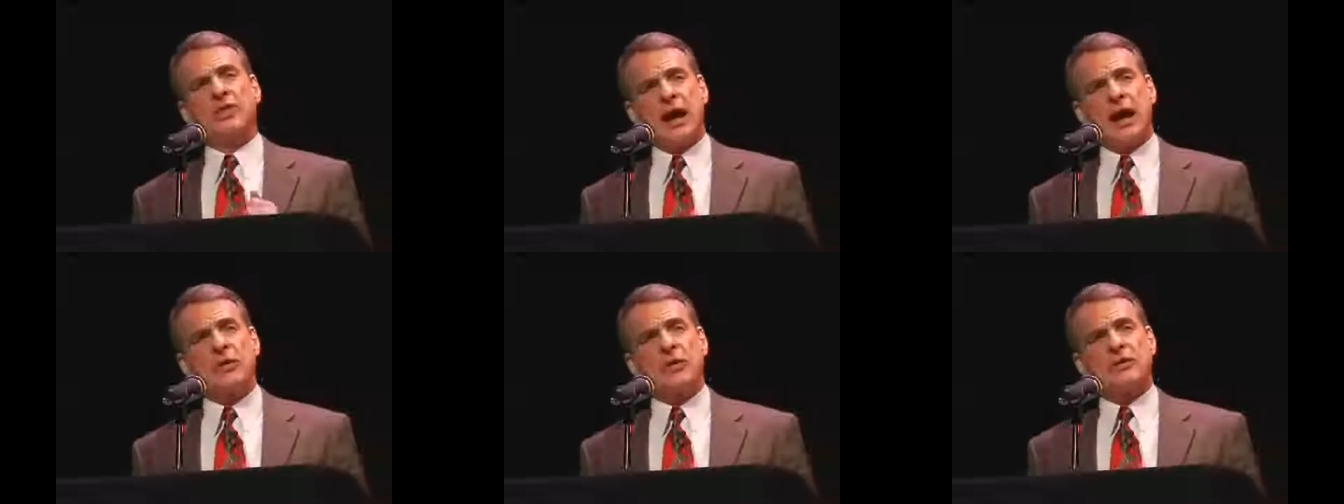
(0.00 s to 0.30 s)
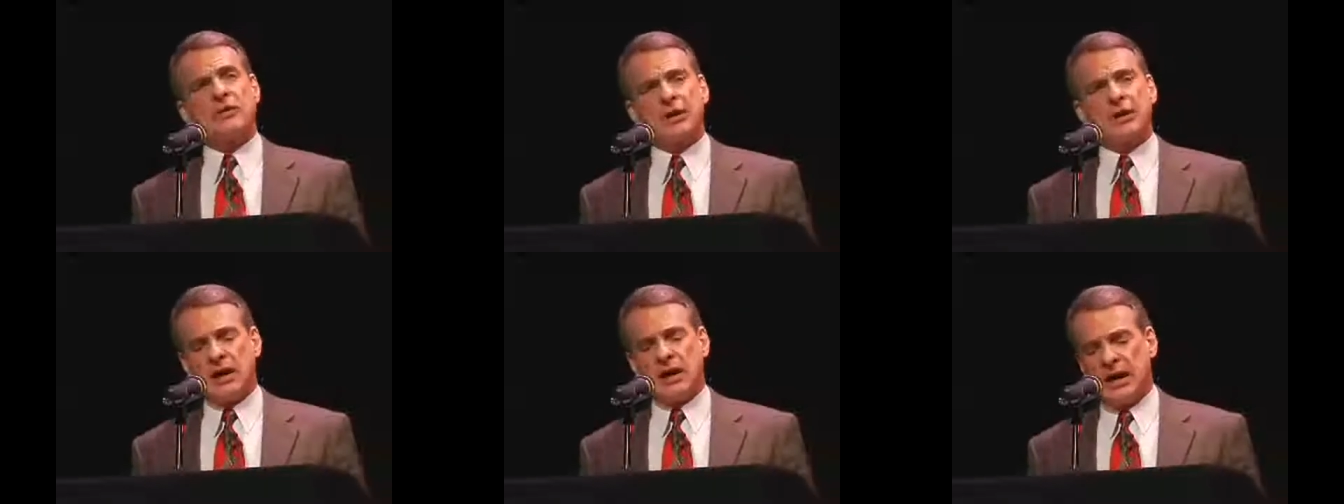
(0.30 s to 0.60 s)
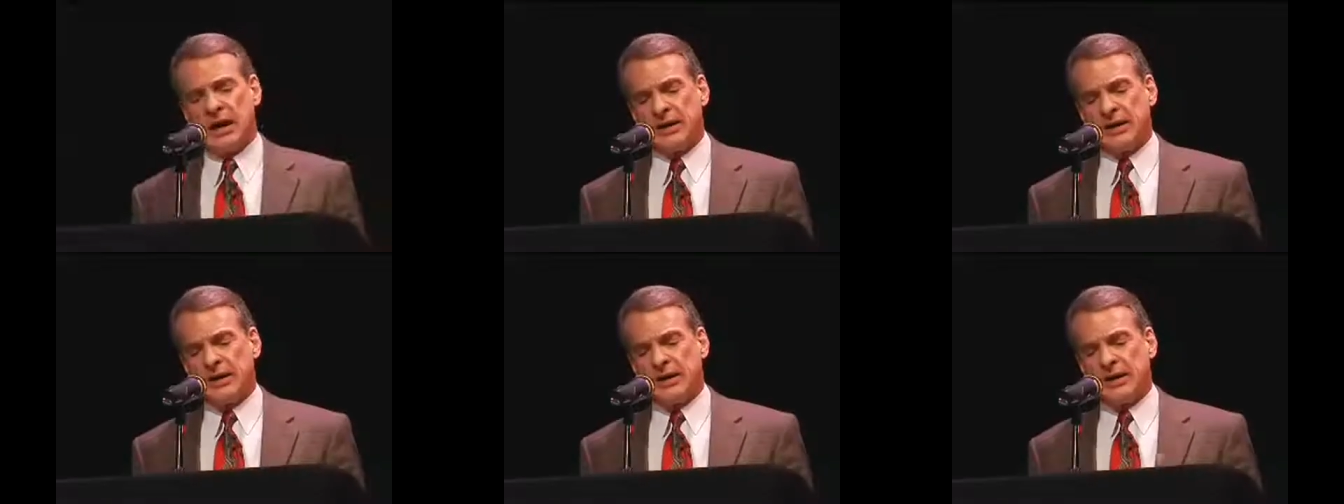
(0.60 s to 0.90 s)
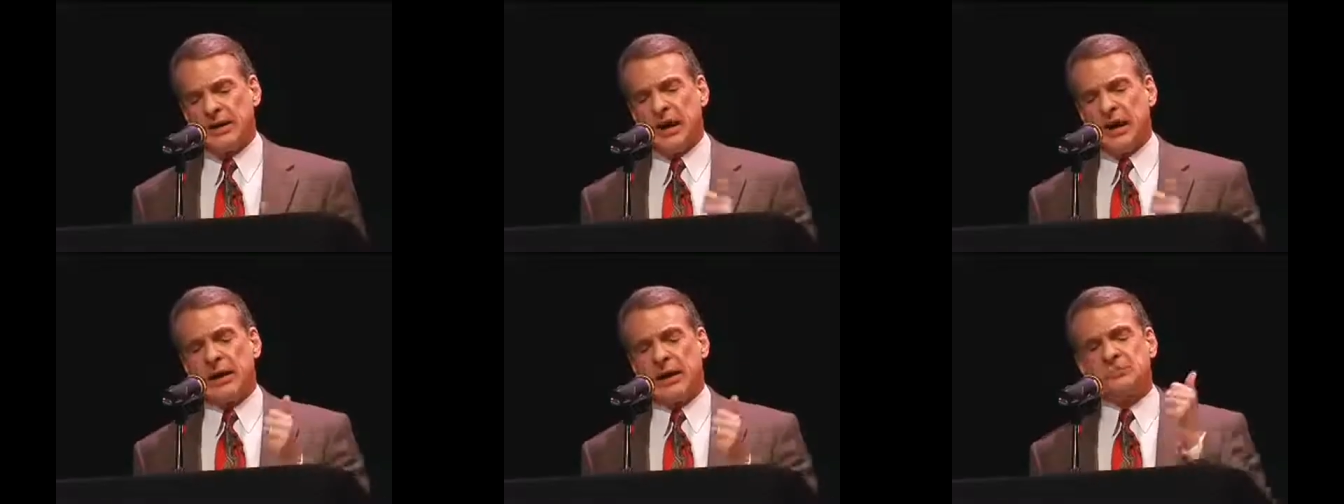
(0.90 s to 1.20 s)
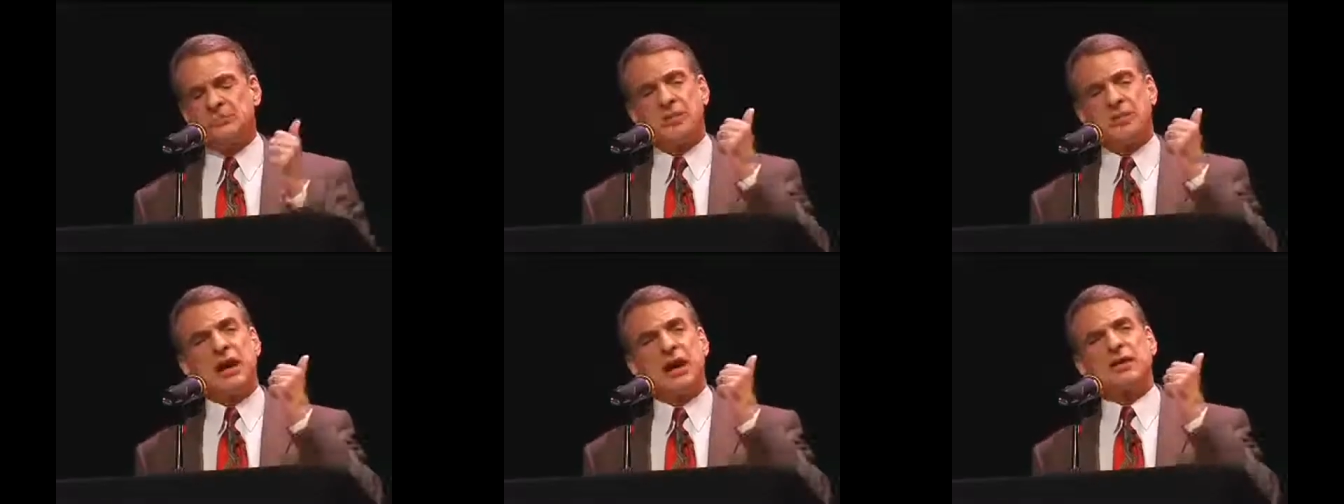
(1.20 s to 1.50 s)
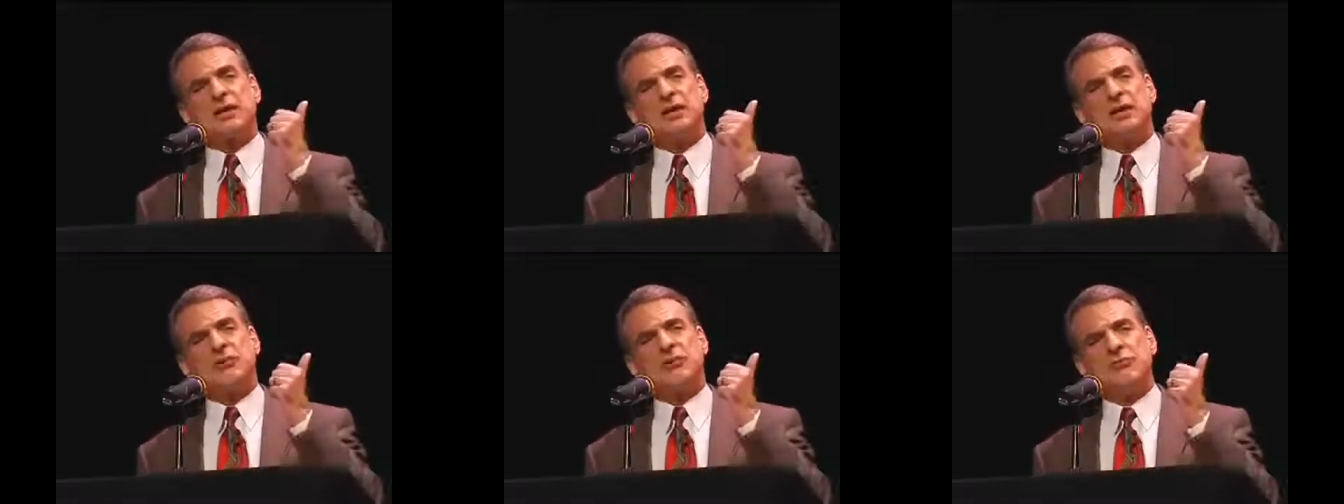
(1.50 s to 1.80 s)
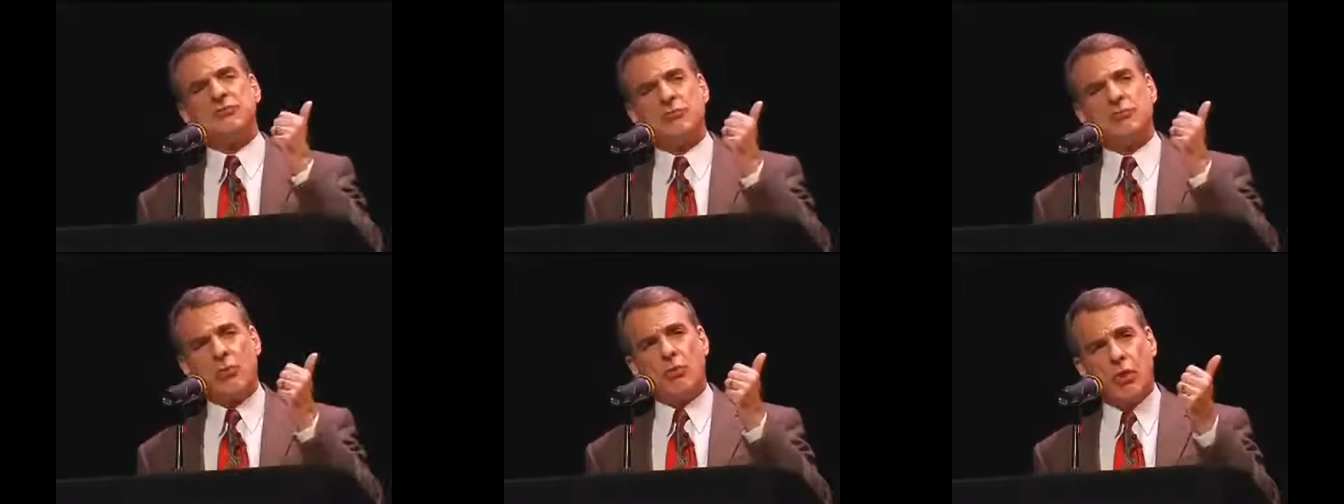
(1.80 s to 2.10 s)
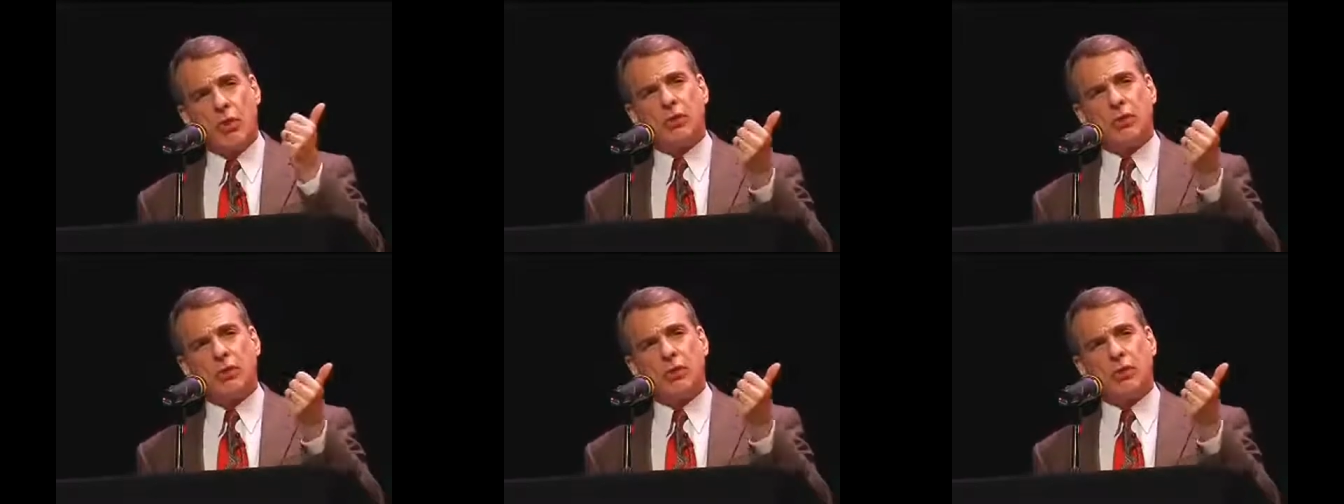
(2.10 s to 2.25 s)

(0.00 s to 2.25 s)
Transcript: Without God, objective